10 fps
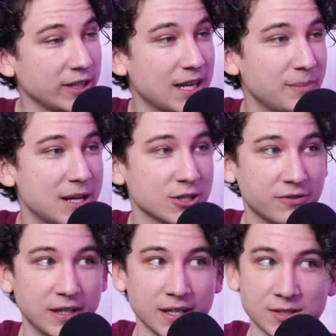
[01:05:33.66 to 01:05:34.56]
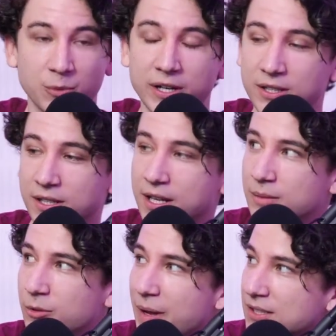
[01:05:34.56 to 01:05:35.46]
had a magic phoenix bring the animal
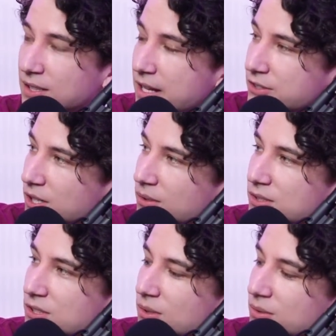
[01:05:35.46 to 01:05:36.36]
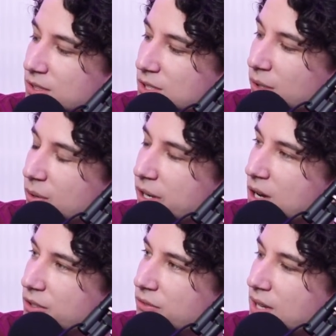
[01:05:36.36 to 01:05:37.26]
back to life. So here we go.
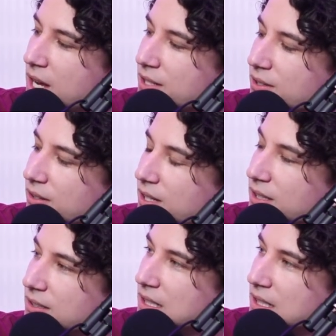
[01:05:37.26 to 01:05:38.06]
You've got your